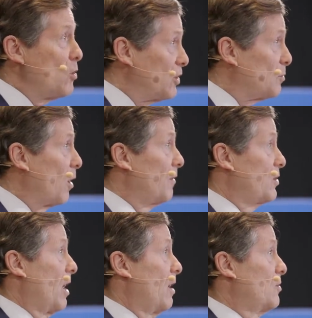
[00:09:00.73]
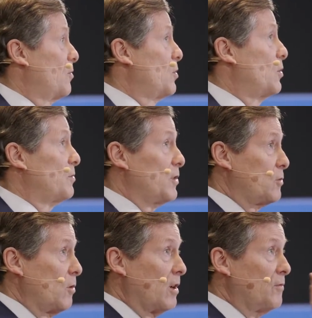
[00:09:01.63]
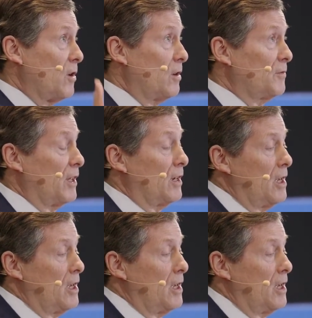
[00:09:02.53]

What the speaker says: poses more of a challenge for those of us who are involved